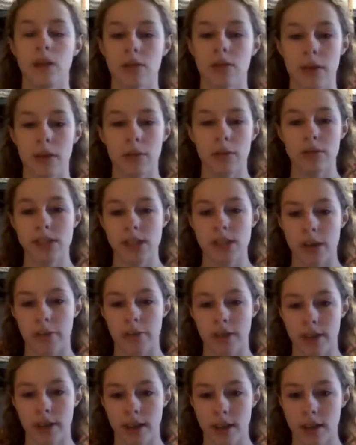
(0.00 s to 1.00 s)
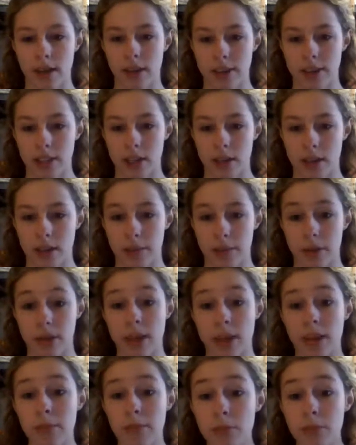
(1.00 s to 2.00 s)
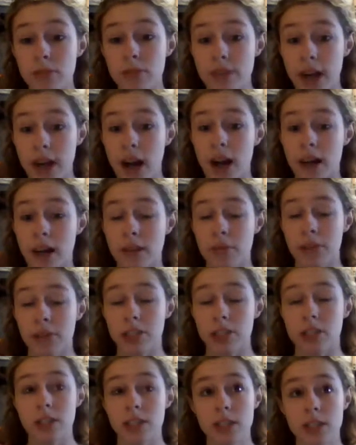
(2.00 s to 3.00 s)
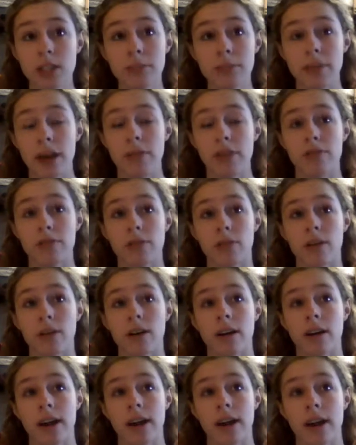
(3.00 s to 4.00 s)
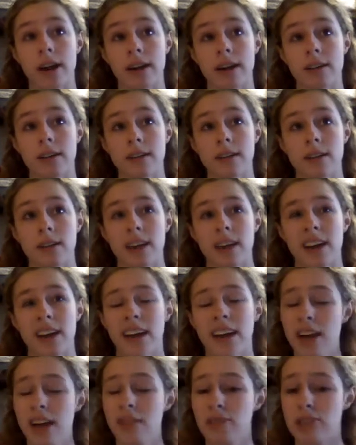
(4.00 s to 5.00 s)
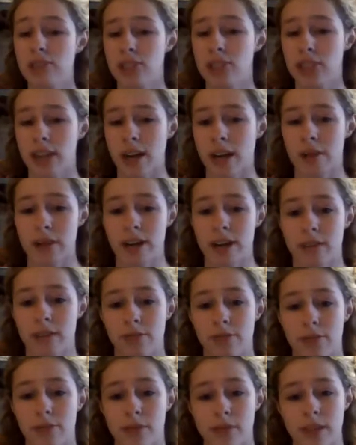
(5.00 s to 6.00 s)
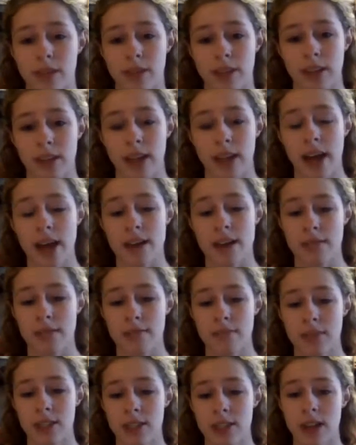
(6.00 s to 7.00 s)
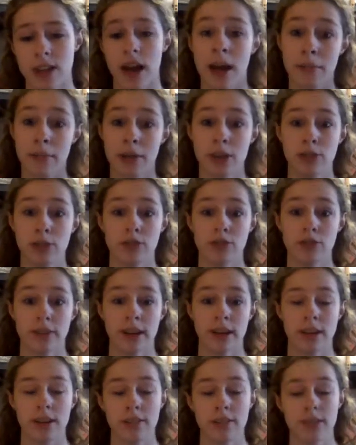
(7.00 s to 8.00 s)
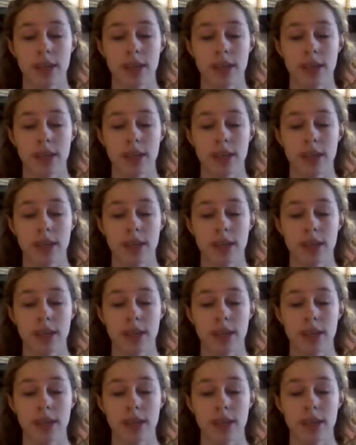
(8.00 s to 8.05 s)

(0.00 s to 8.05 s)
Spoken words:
they won't stop thinking of each other, but they've moved on, which is a good metaphor, and kind of foreshadowing for the end, which I'm a huge fan of.